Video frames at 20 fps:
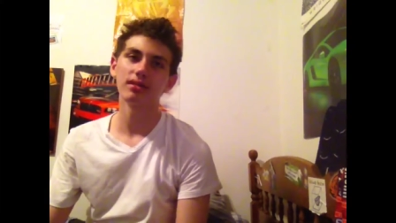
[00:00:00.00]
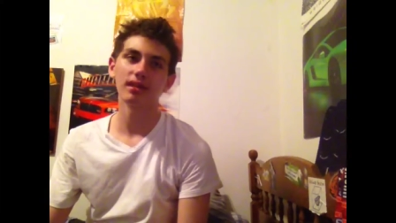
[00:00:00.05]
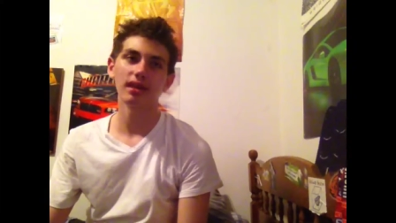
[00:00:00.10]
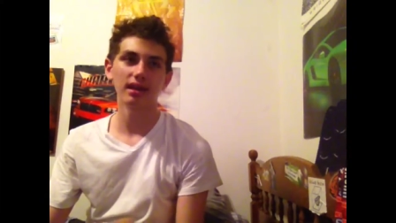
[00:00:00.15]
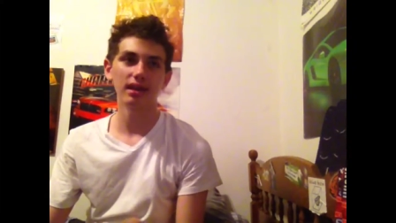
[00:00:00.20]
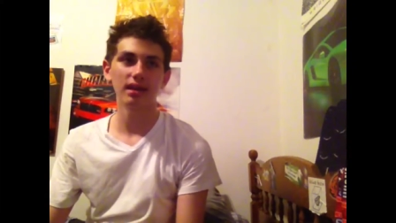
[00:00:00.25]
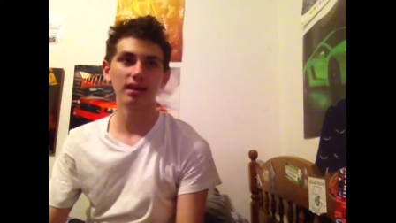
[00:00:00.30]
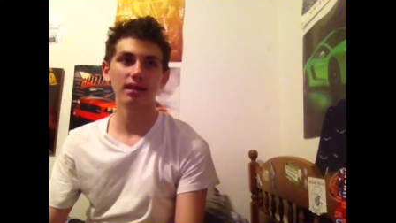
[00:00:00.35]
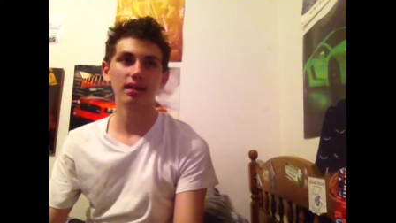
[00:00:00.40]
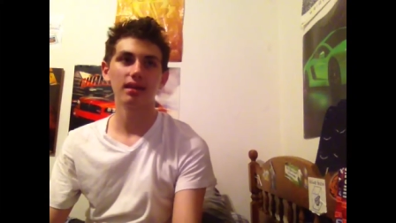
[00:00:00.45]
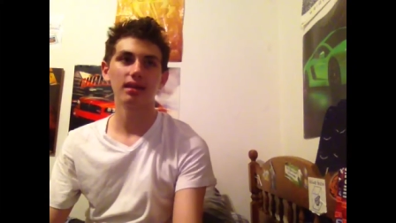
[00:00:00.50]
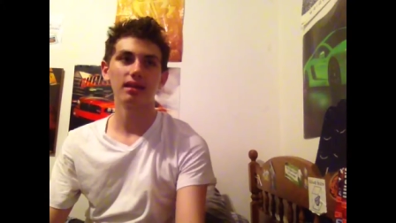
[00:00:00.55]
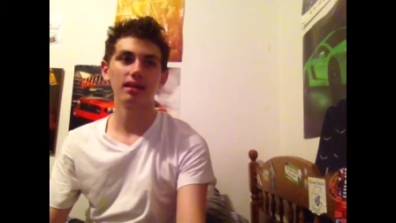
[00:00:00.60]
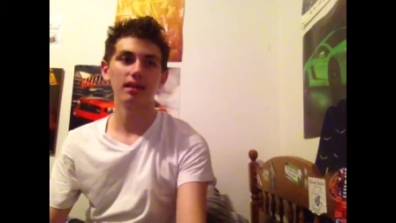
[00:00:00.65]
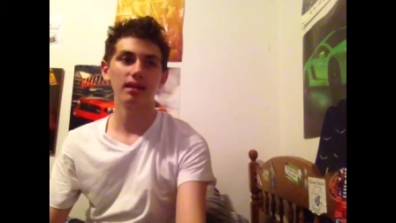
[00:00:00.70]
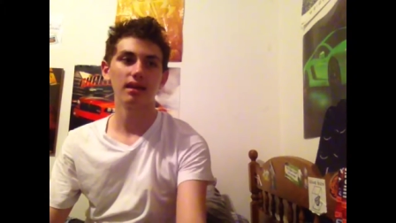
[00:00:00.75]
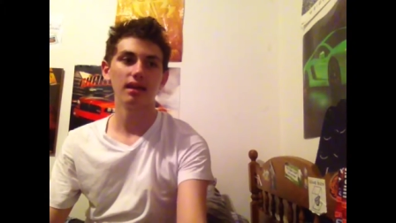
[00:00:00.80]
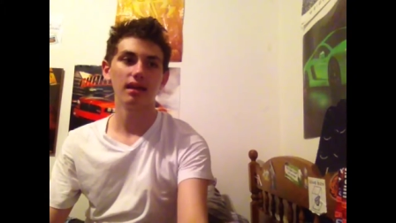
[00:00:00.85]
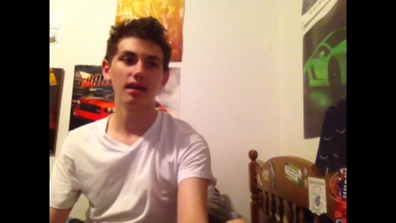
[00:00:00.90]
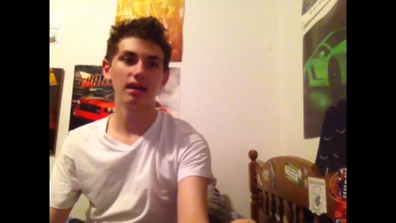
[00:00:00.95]
like,
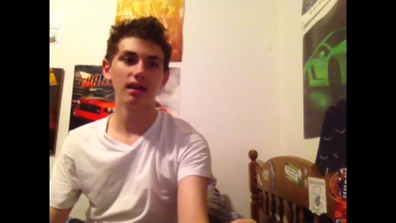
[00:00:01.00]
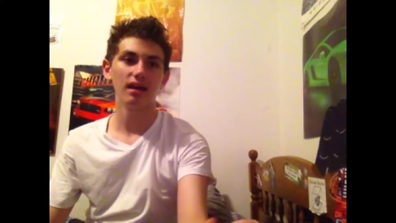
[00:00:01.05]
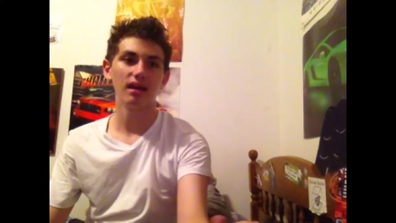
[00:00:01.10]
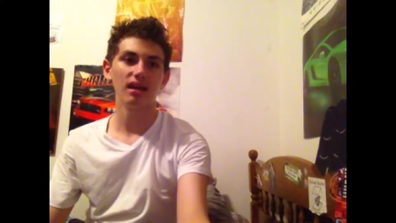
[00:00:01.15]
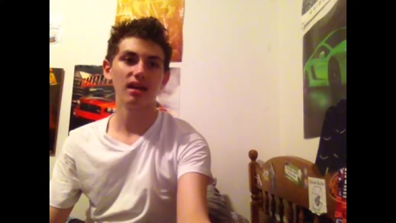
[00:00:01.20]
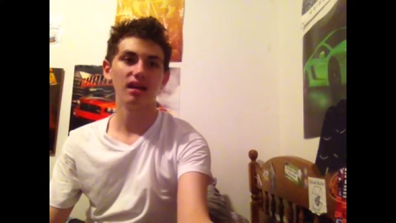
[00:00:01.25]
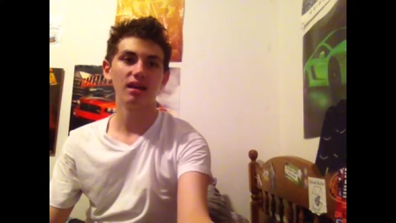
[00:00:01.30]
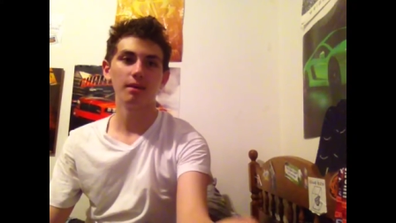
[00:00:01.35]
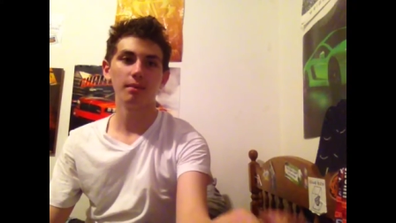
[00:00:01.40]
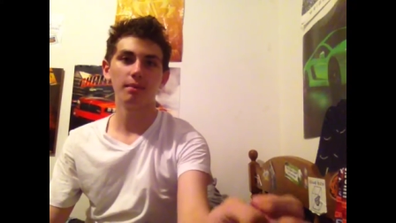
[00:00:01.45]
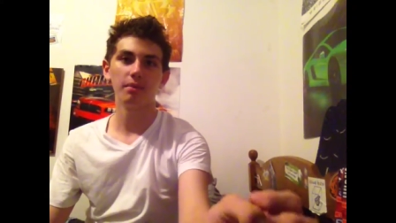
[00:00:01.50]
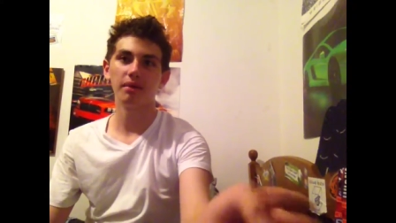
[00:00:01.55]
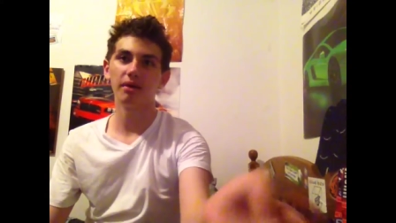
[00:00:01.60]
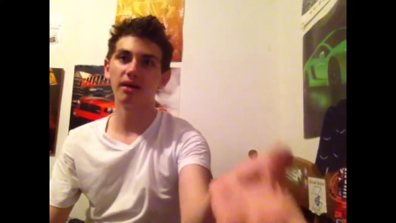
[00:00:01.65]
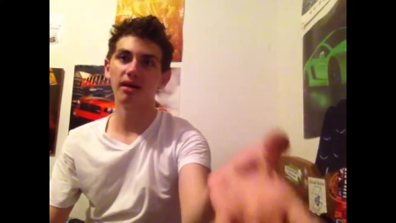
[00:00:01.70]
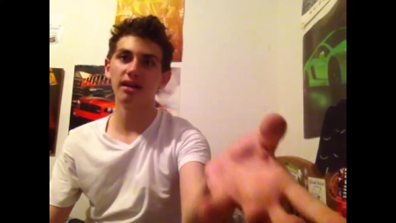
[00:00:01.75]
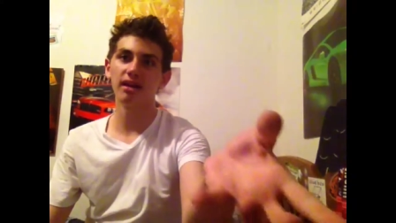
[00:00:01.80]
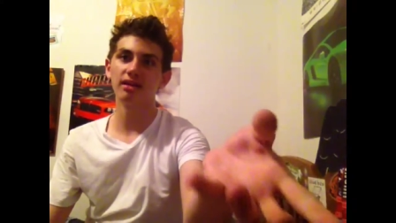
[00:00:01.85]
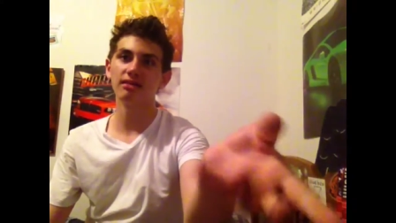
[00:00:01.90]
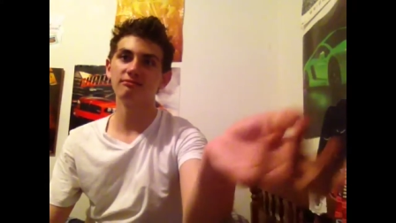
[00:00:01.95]

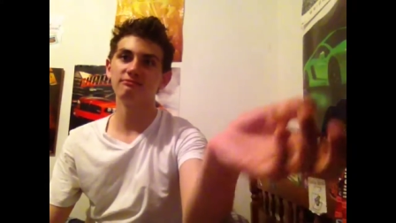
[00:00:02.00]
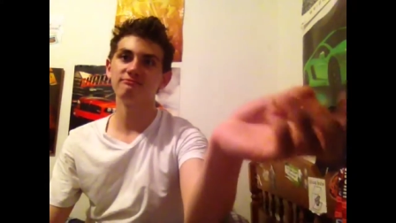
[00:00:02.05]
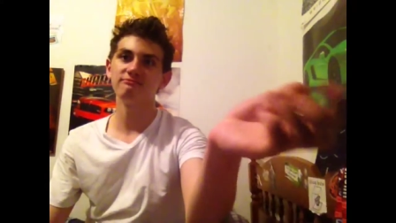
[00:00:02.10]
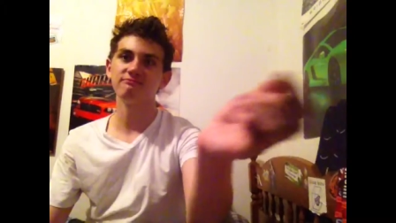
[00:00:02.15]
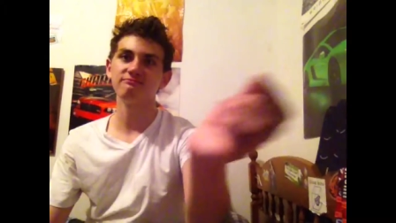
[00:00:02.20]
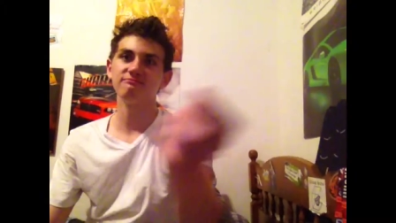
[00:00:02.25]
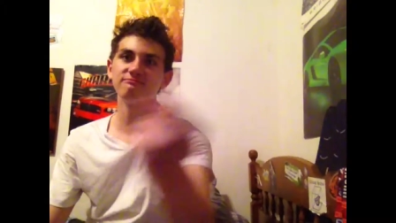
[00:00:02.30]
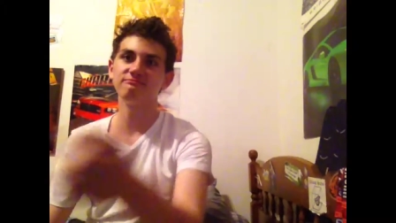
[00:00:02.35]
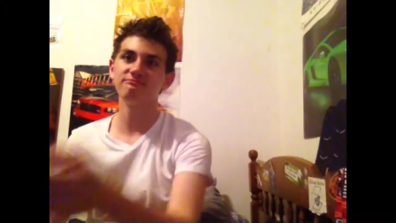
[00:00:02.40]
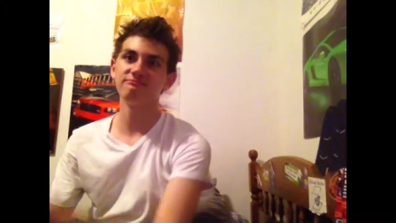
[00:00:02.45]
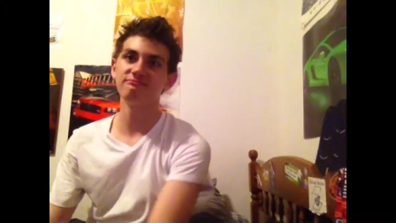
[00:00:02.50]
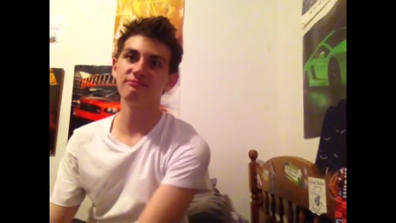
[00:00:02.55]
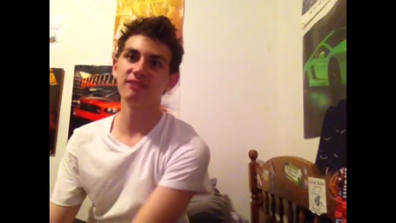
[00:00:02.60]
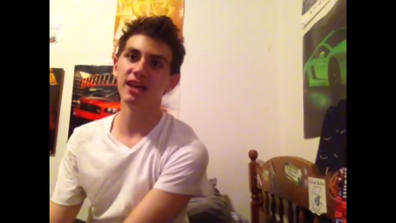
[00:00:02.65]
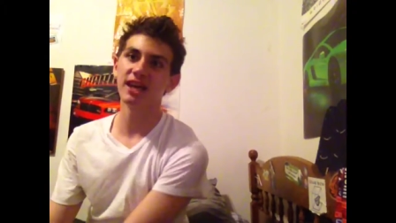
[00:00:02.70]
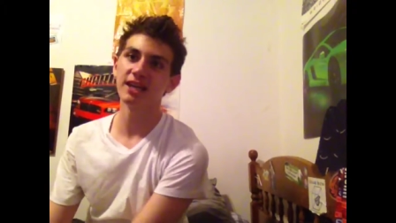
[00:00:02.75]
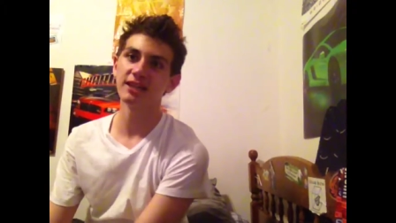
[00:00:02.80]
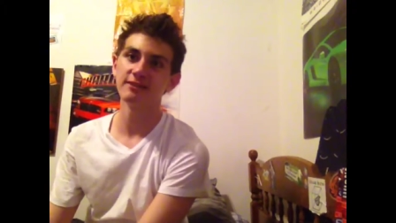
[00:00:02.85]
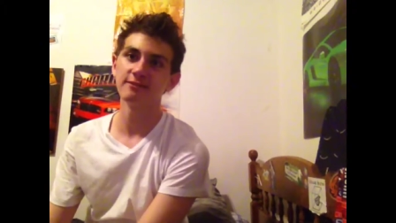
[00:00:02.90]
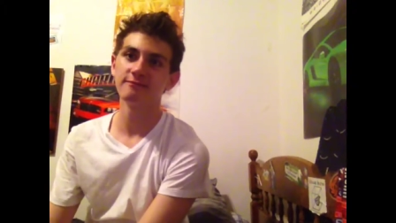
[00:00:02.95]
put it
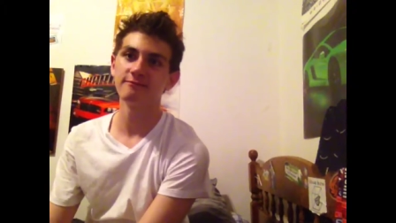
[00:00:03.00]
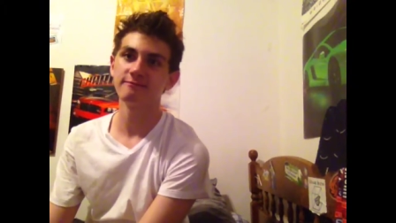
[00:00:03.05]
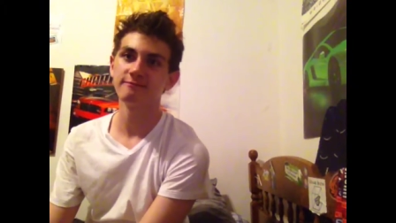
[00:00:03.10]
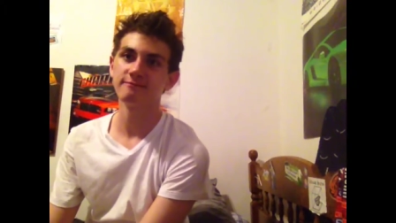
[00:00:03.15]
in.